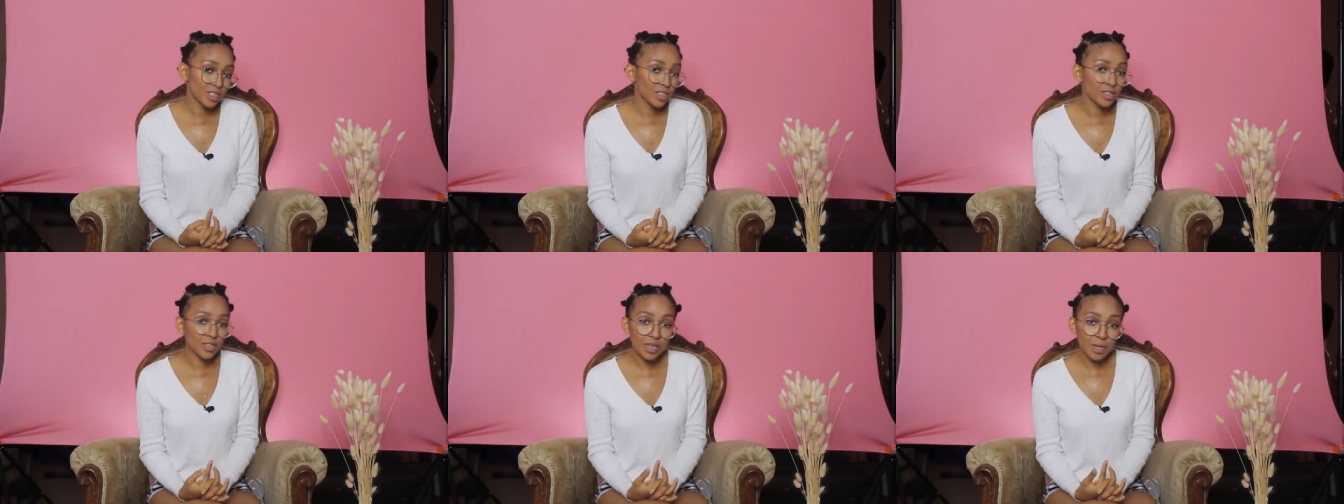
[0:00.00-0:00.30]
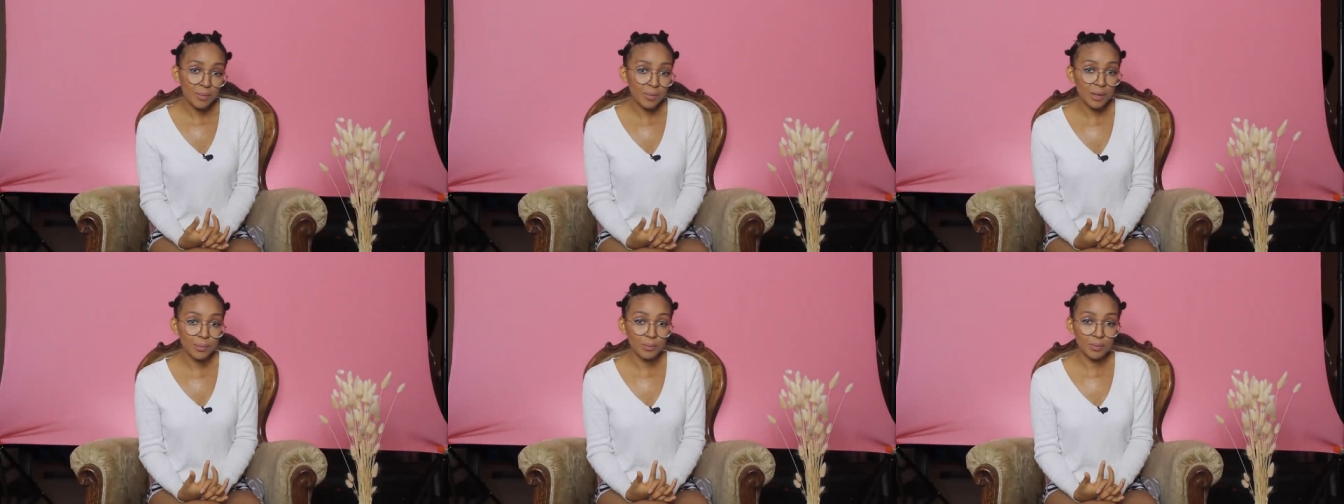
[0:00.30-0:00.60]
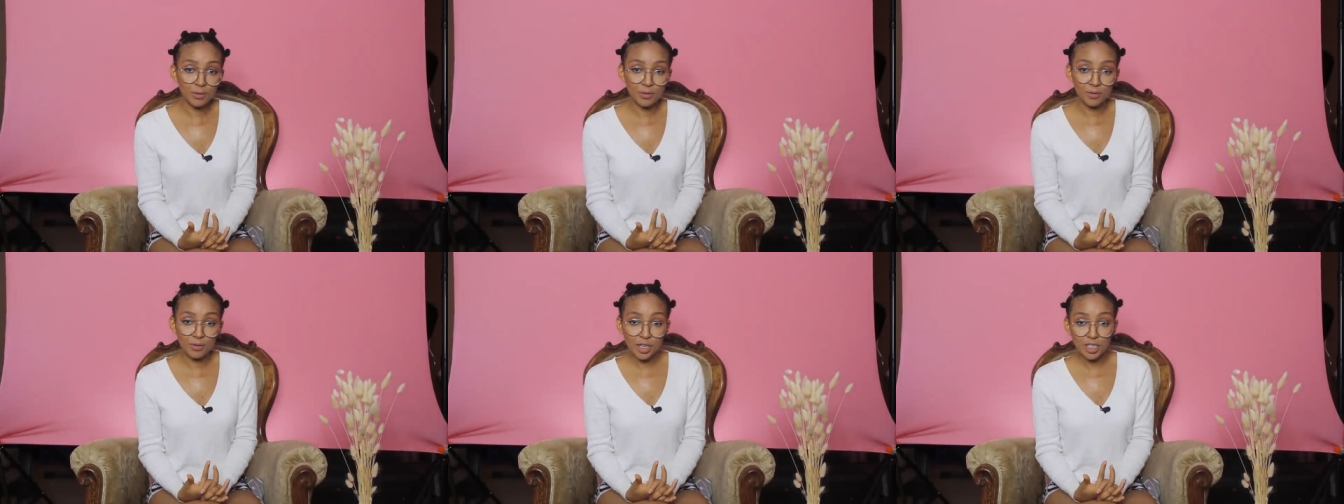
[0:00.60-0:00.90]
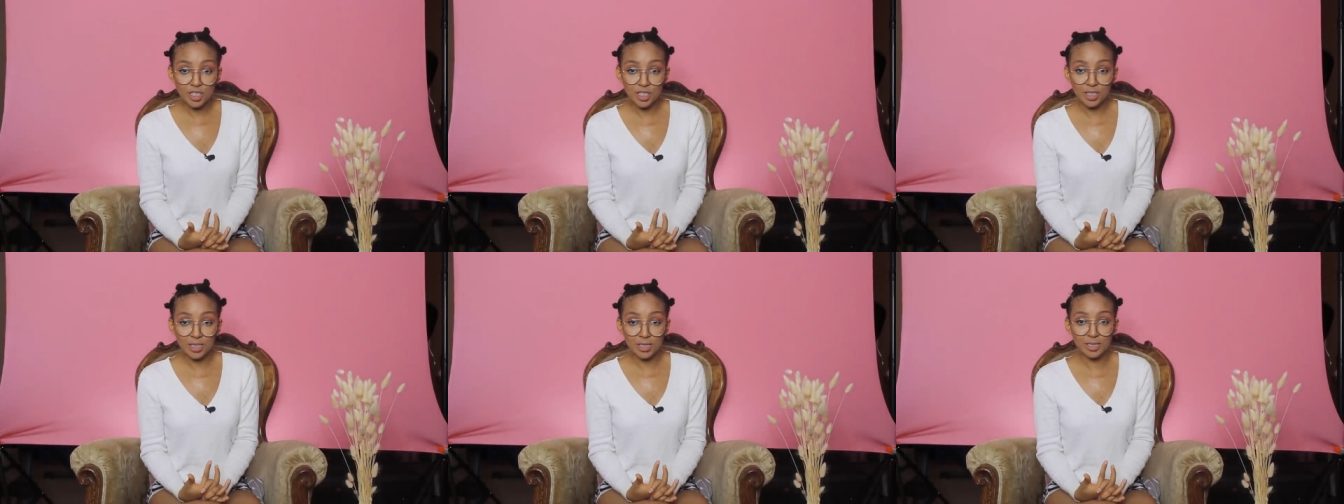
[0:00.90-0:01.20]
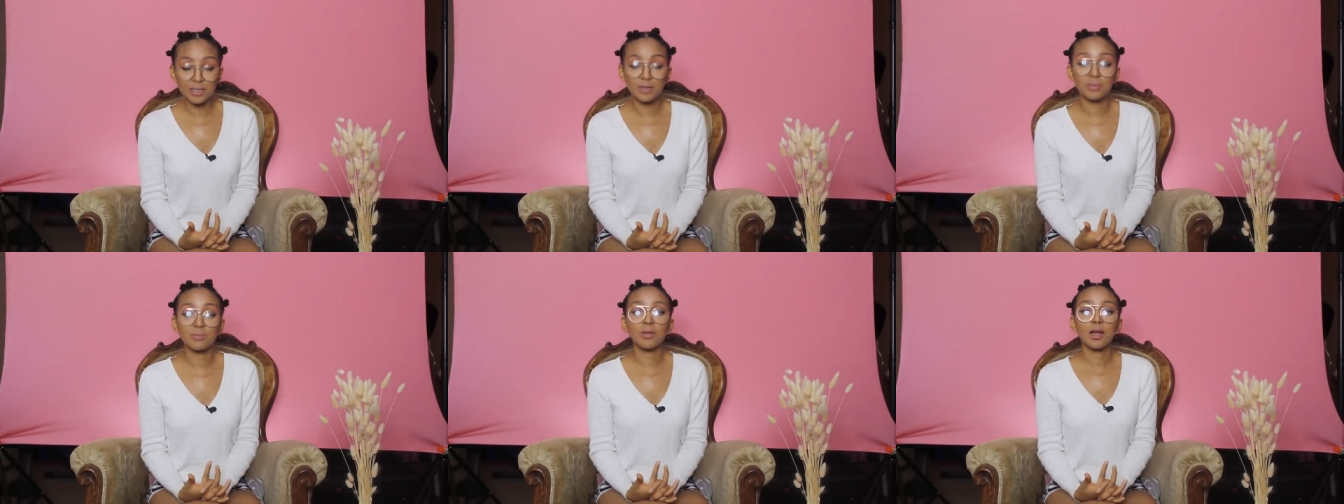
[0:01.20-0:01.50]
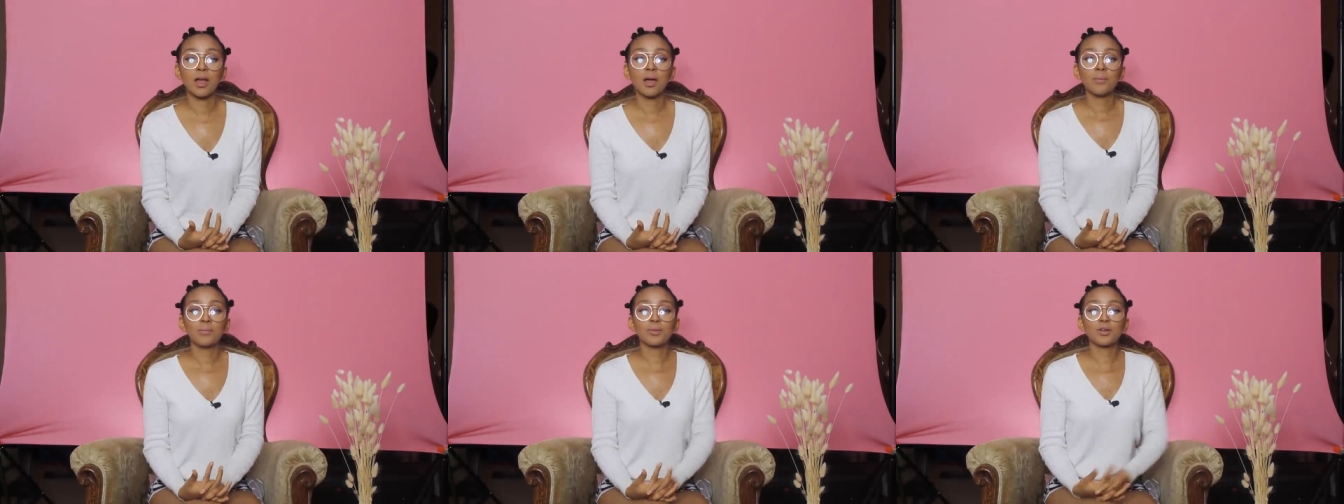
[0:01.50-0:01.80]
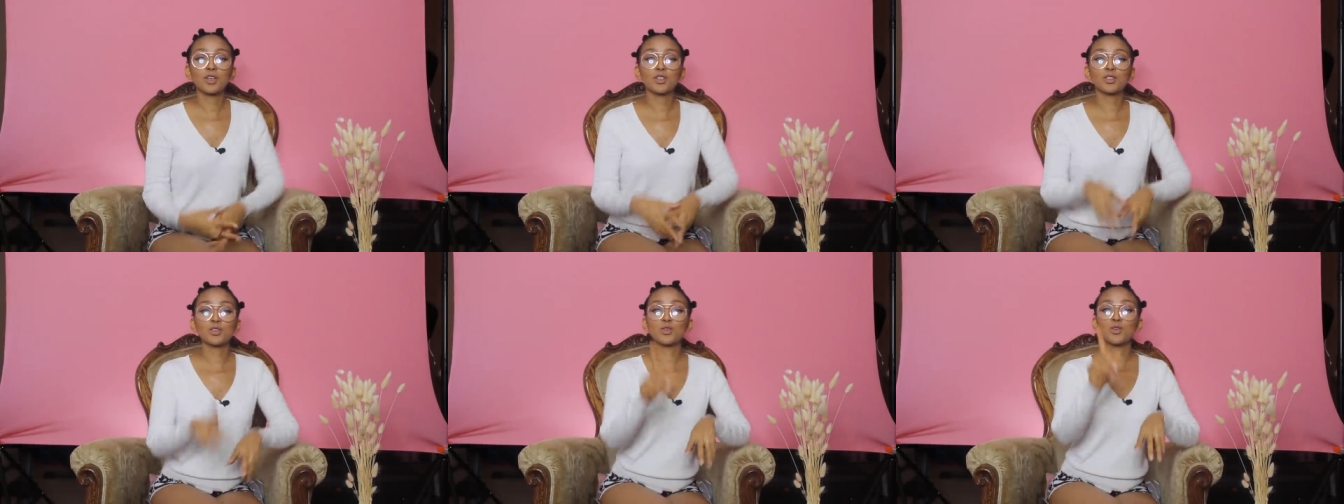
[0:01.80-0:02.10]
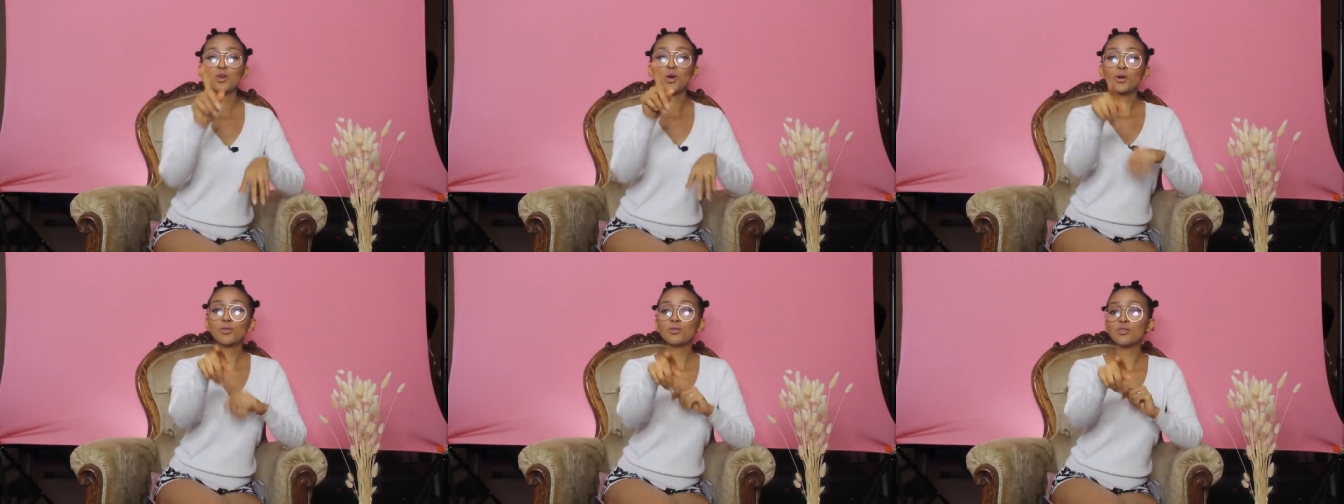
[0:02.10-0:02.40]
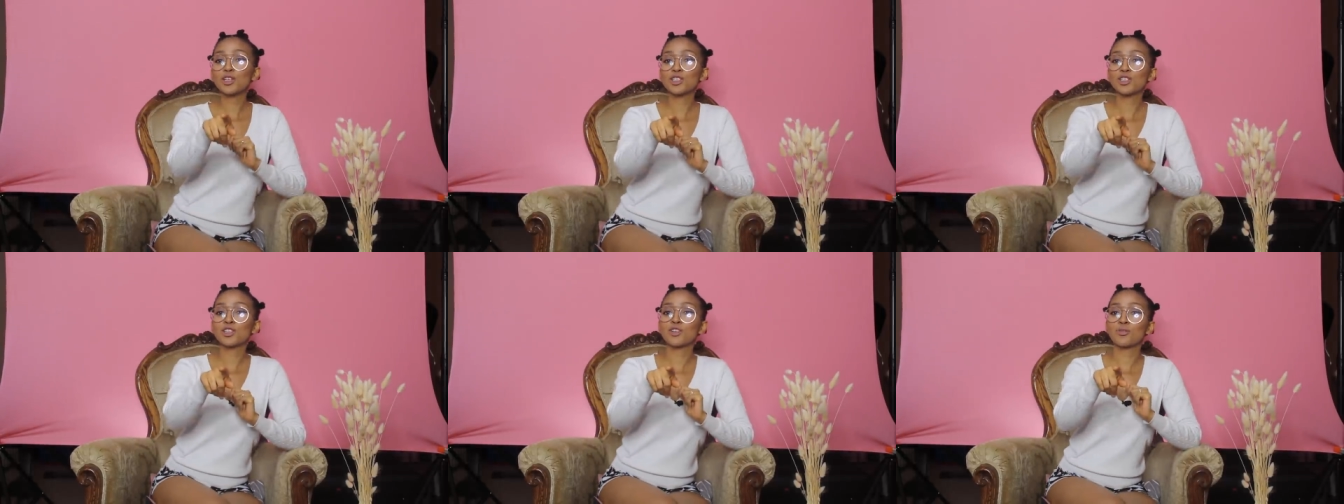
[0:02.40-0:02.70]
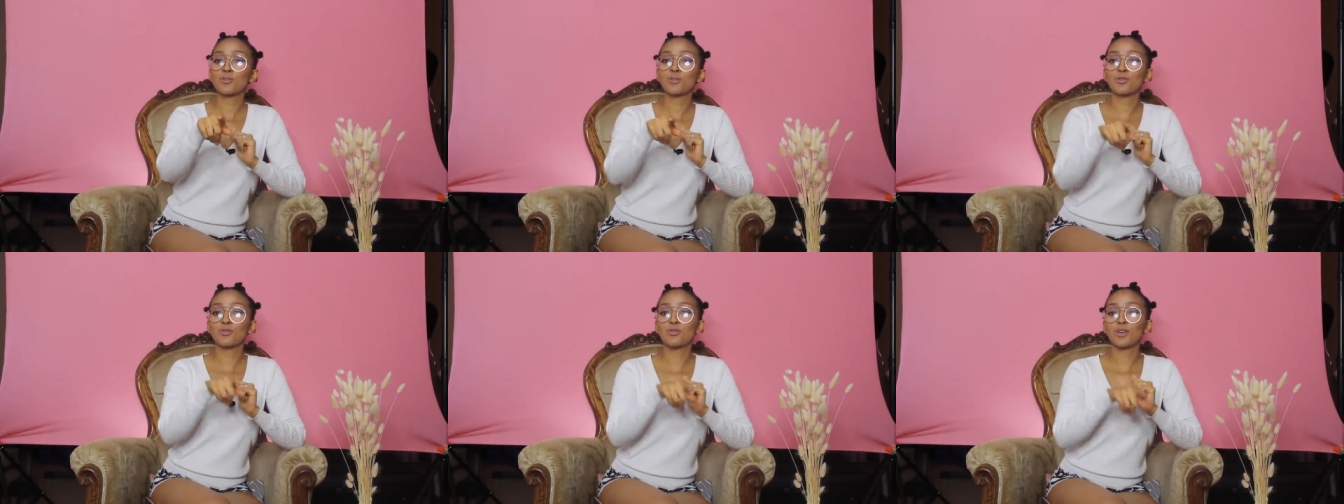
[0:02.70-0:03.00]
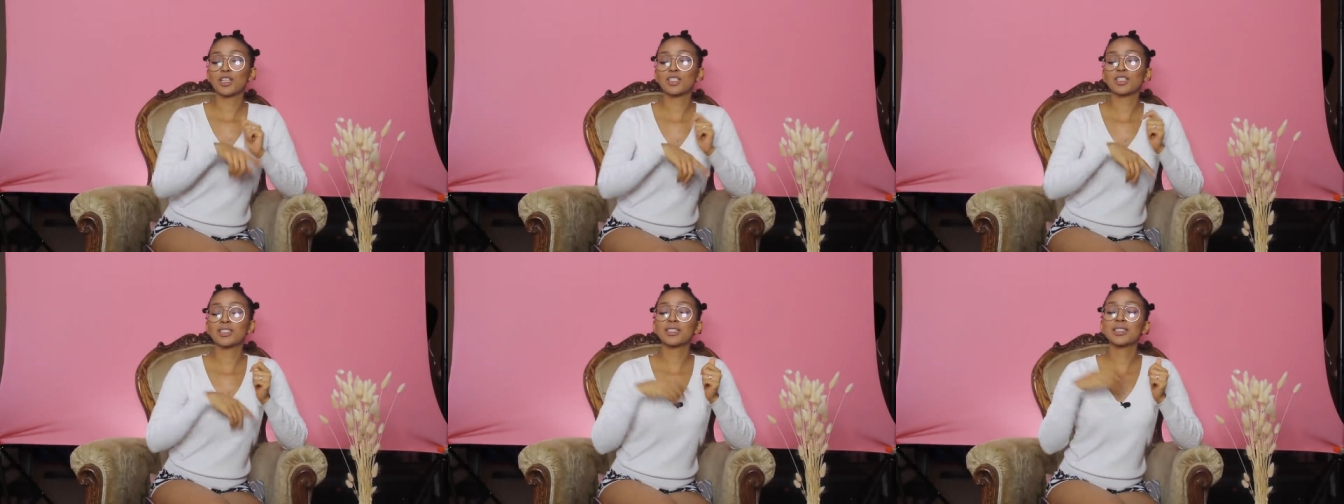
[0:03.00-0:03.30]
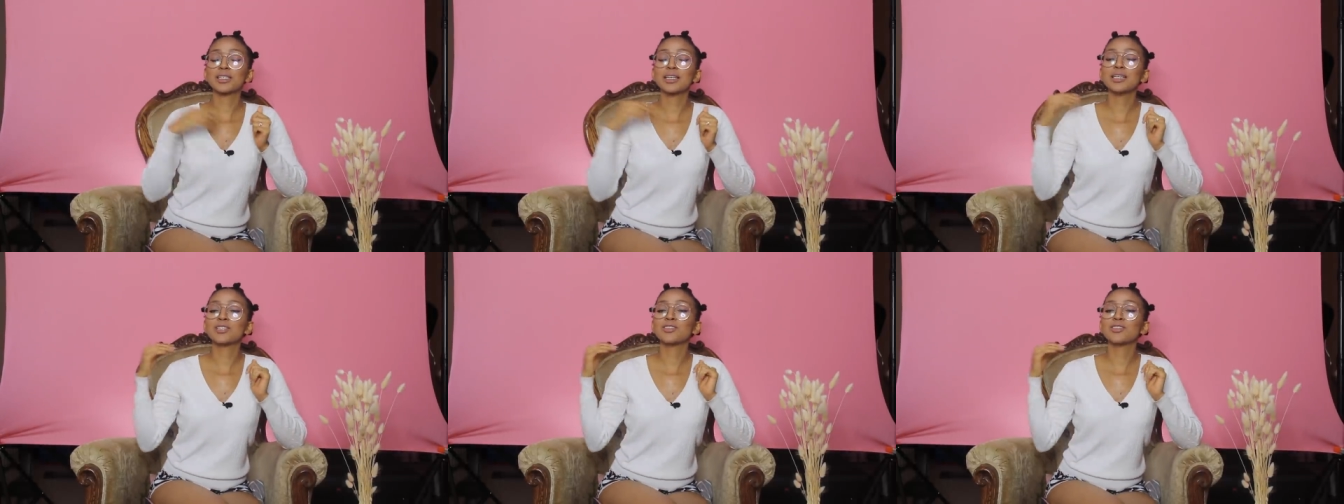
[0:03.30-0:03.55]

It's not about perfectionism because your version of perfection